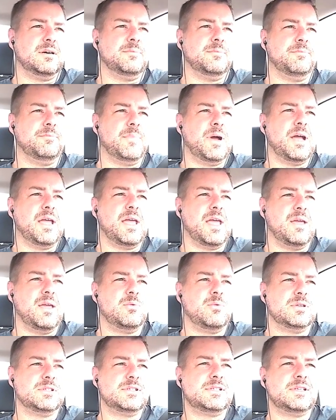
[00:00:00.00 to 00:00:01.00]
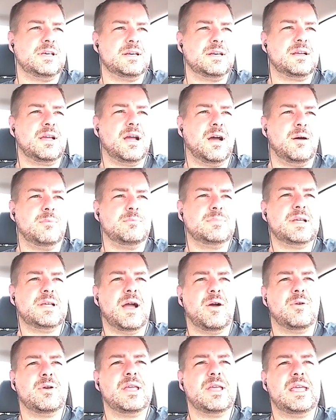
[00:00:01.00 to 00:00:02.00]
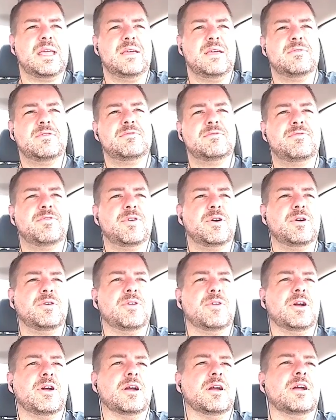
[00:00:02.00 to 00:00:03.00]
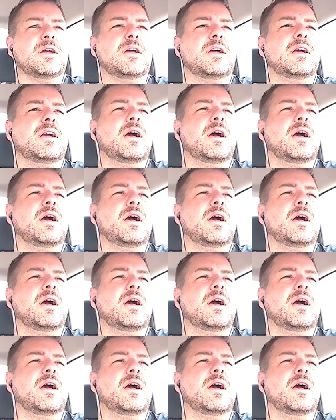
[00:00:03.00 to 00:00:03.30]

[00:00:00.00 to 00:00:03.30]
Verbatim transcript: my A1C had come down even further.